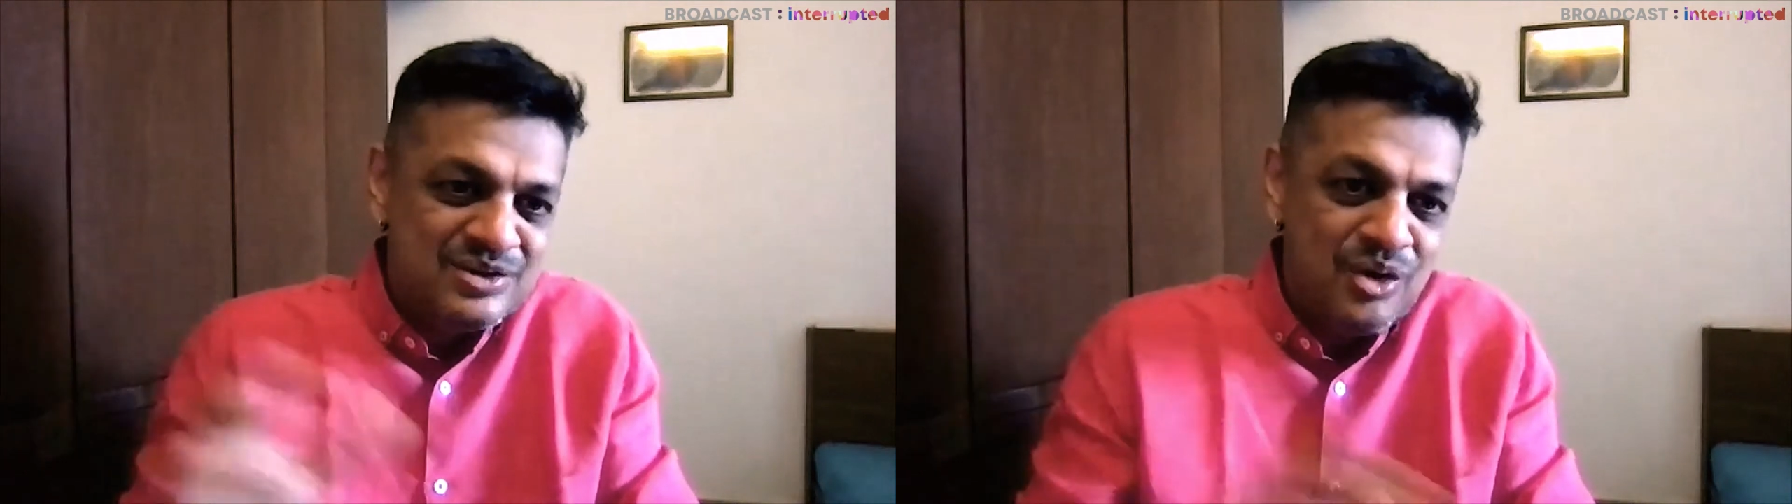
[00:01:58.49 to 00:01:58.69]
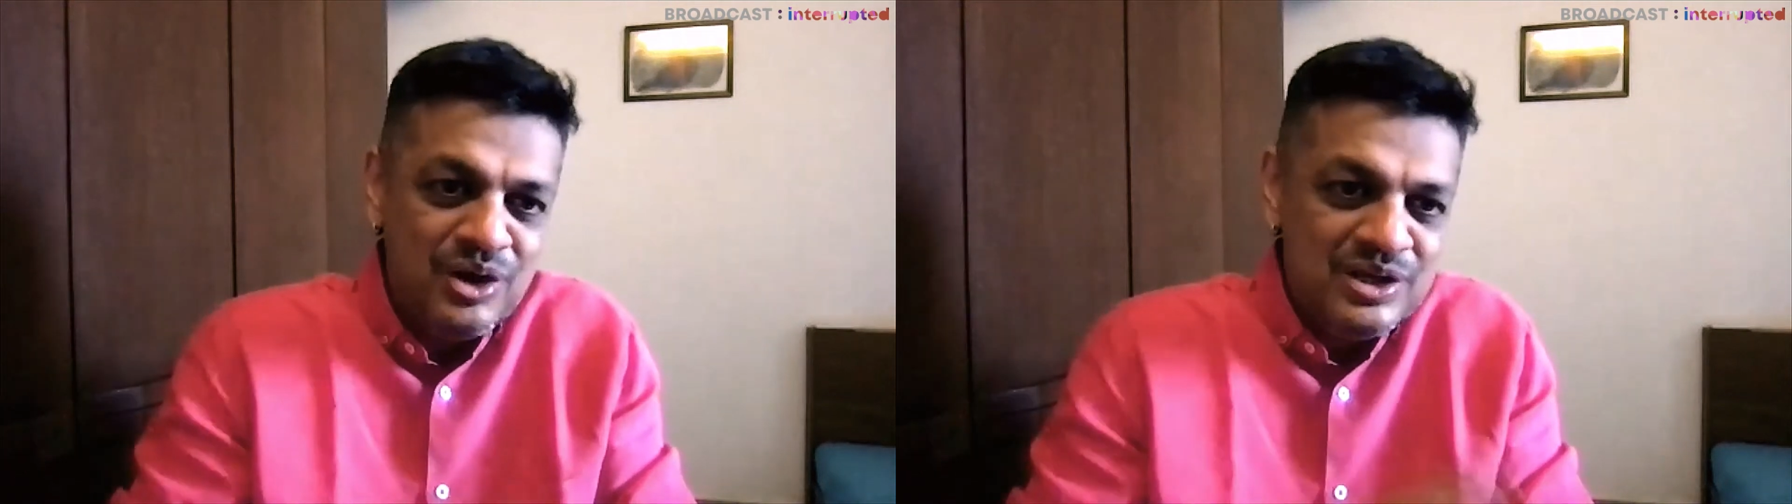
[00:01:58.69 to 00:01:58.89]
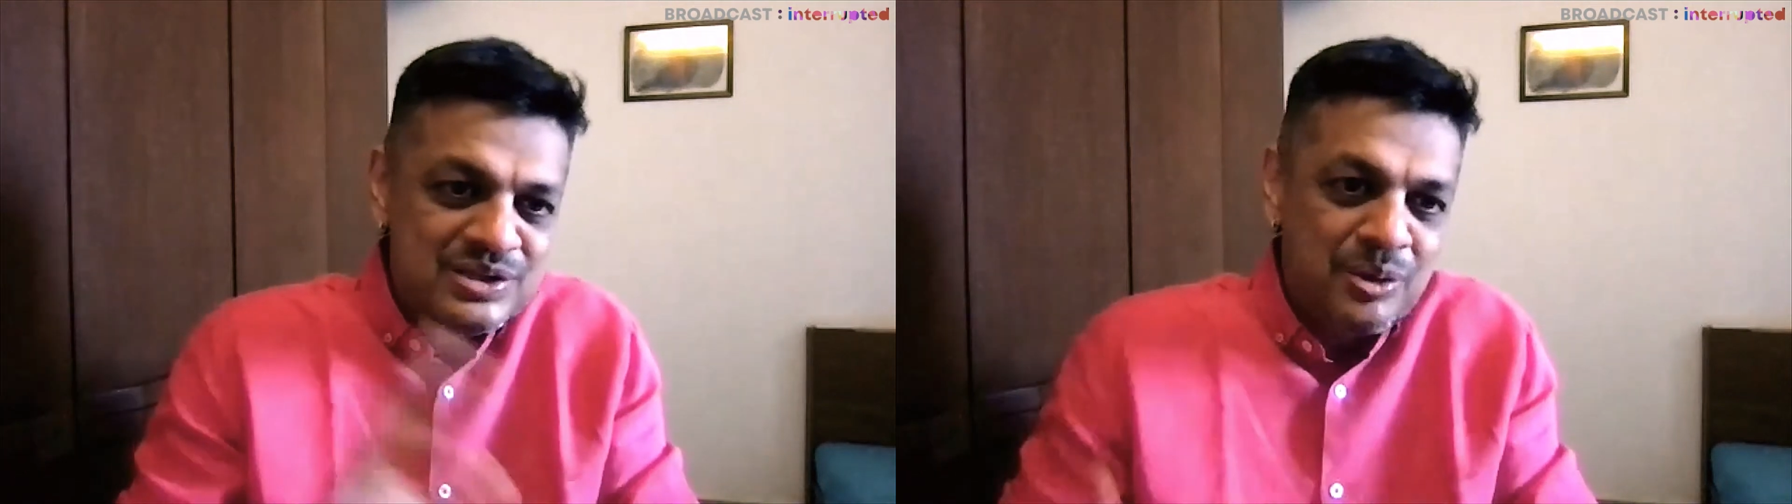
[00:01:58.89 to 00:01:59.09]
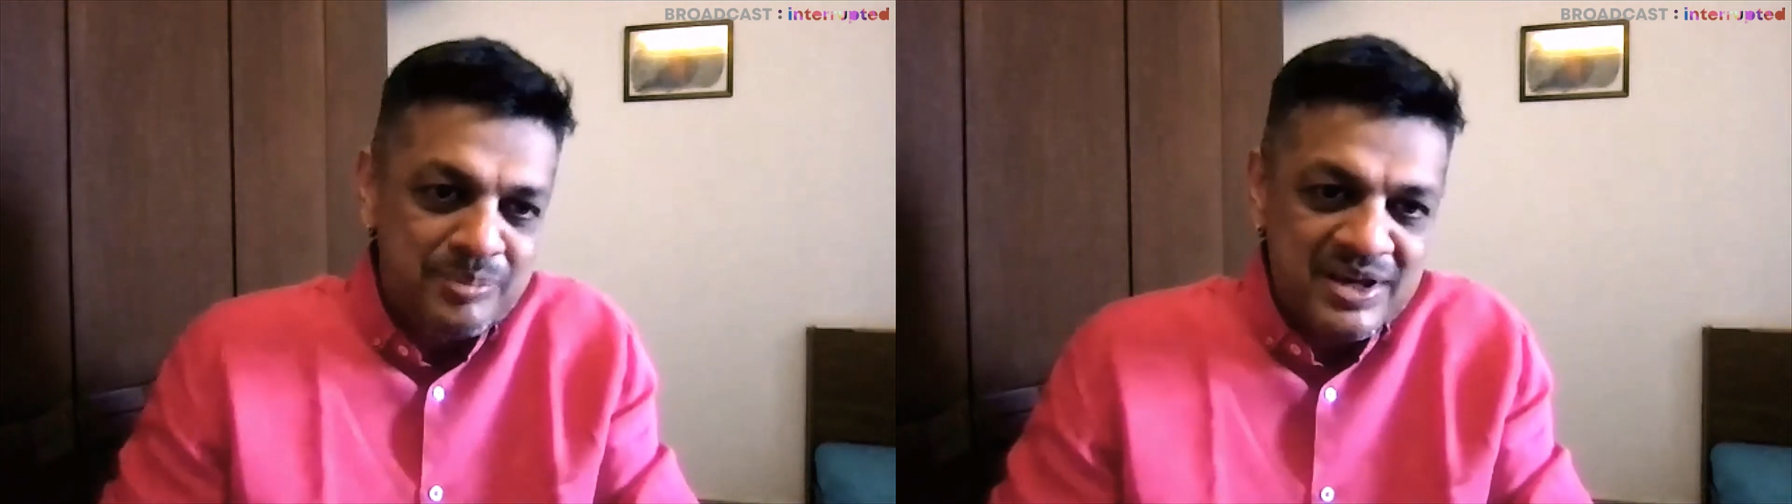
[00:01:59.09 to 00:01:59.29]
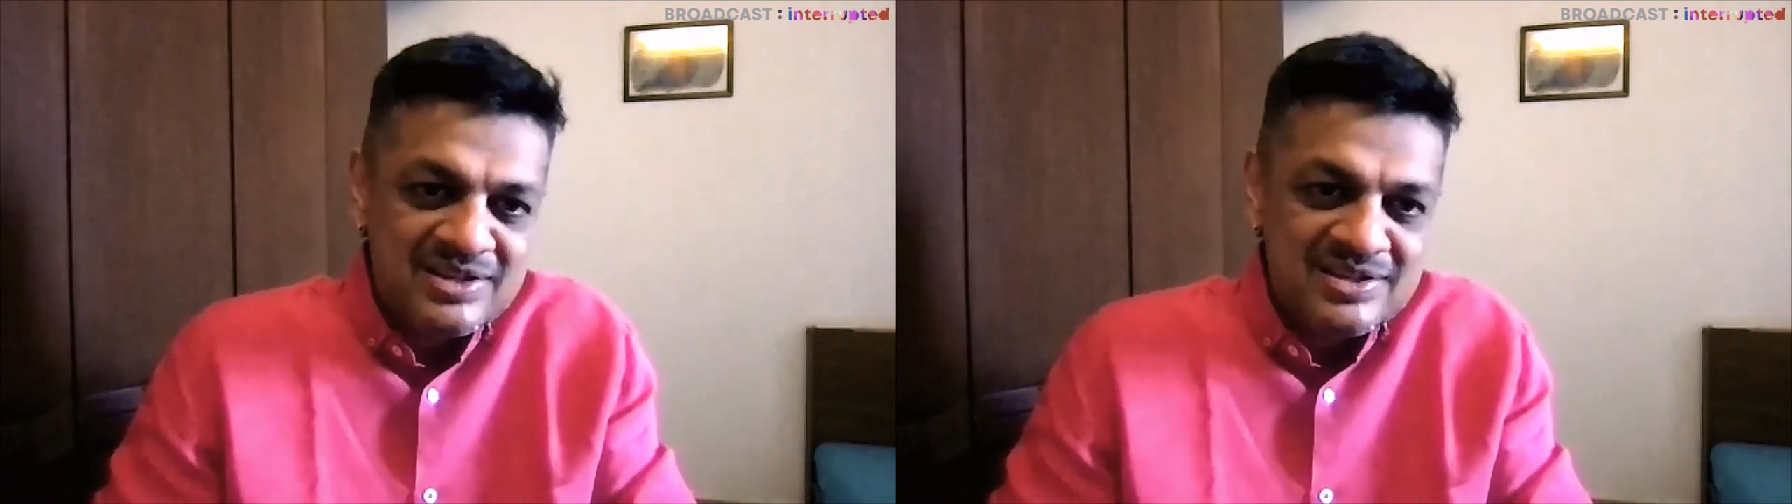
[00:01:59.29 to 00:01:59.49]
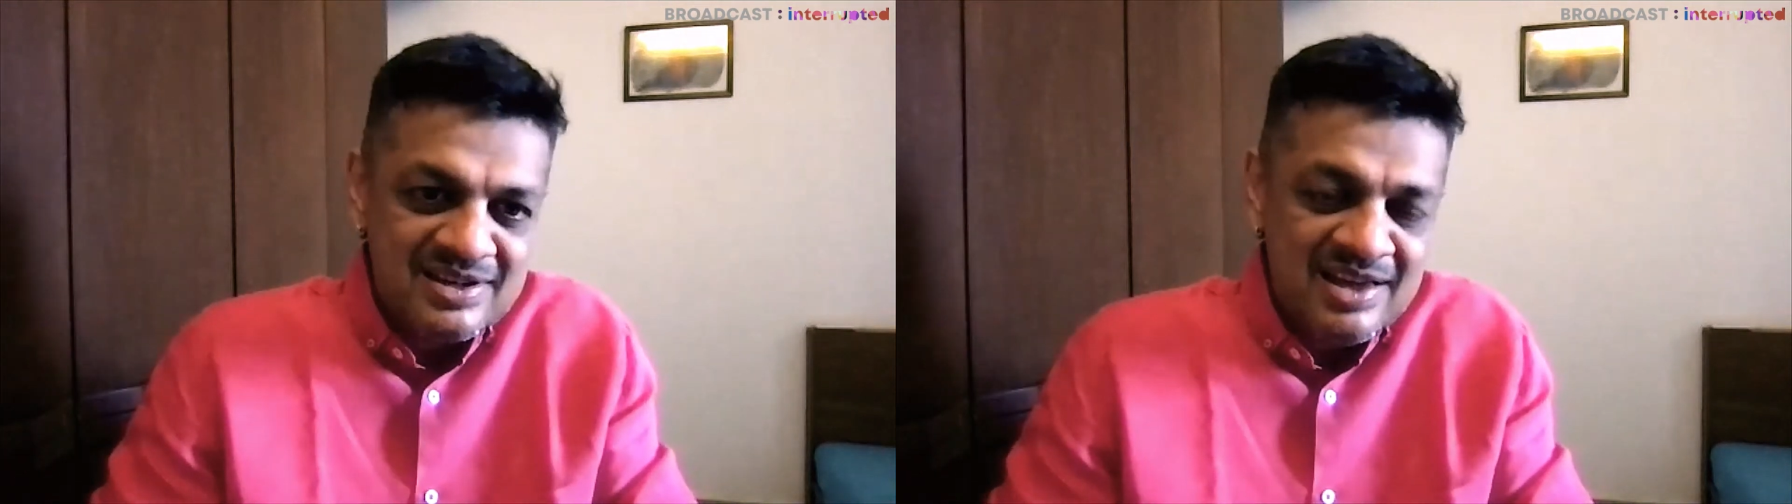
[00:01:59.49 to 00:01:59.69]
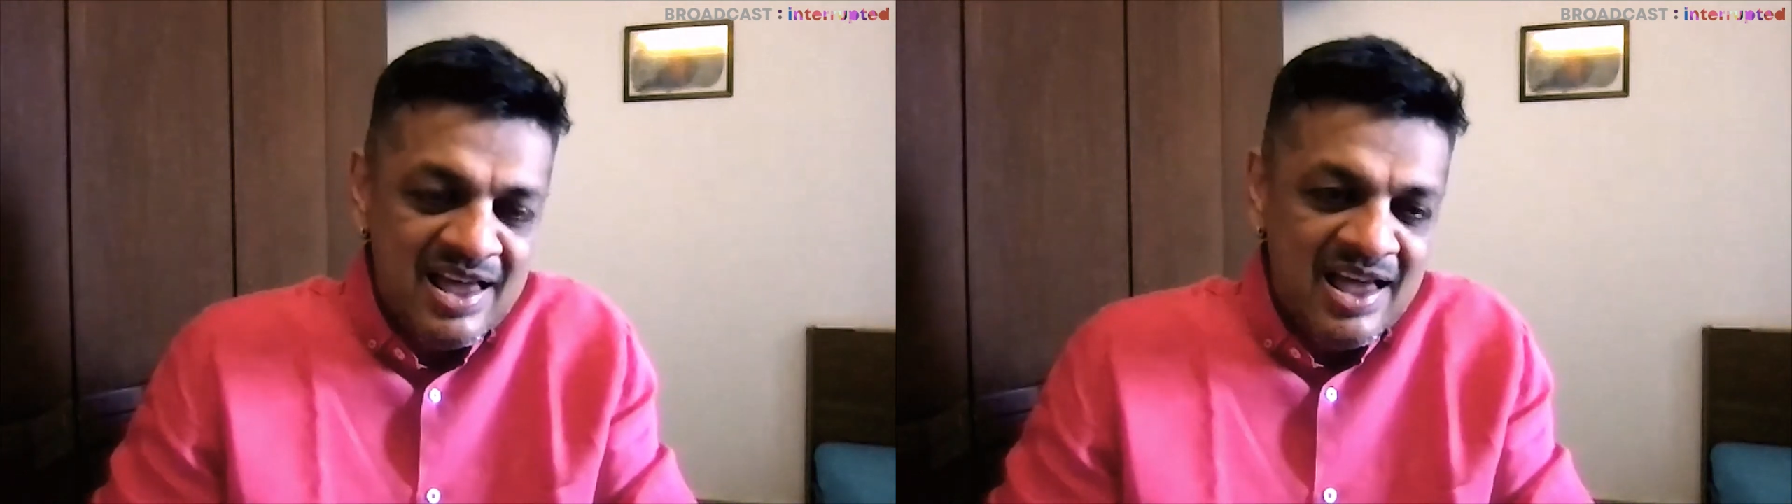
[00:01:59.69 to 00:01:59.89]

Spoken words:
all its complexity,